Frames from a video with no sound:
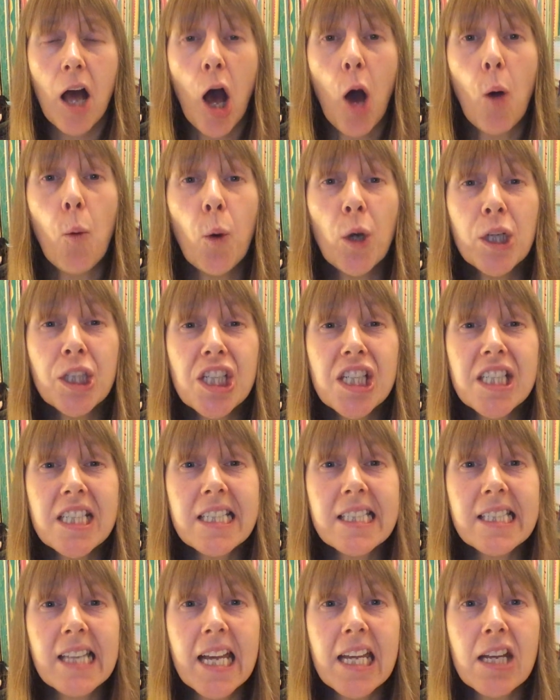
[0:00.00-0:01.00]
I want you
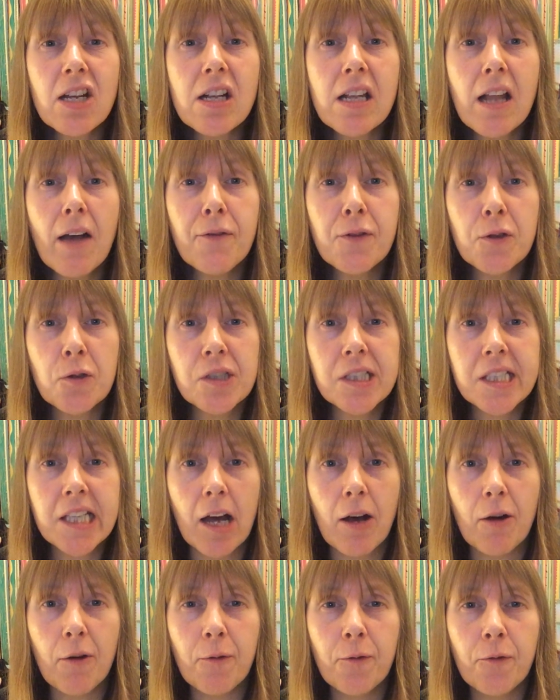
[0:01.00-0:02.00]
to say you love
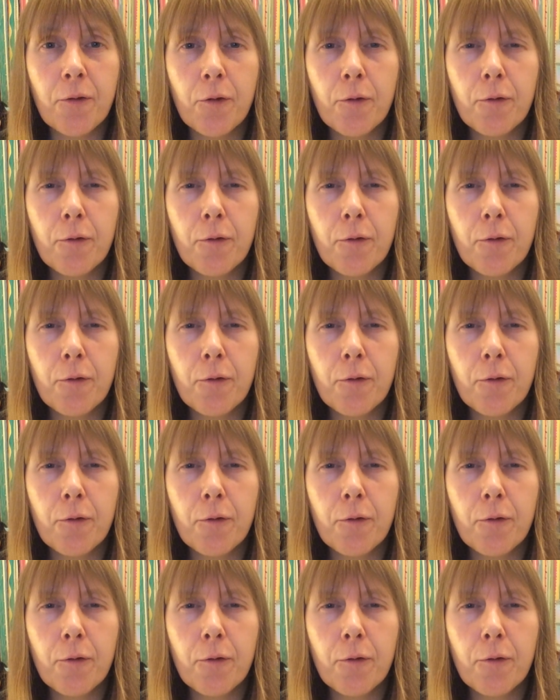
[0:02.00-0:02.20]
yourself